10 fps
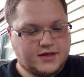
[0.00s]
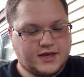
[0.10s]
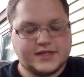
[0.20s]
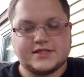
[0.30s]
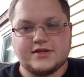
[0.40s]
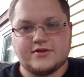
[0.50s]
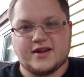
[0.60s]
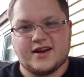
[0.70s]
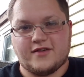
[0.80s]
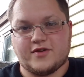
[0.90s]
it's still
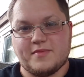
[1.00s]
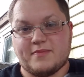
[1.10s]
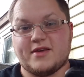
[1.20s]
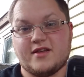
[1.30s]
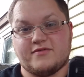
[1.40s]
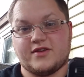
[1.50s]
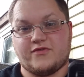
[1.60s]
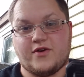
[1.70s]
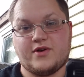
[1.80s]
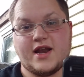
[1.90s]
not enough to make me love this
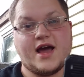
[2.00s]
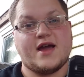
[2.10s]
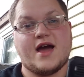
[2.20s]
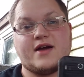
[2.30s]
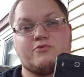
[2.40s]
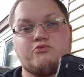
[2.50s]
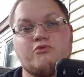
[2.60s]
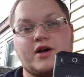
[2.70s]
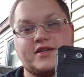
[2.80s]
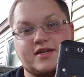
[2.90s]
phone, and I
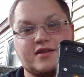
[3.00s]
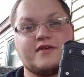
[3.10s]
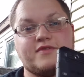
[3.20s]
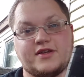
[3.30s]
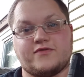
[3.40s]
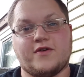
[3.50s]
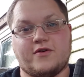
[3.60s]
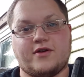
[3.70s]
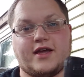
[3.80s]
want to love this phone.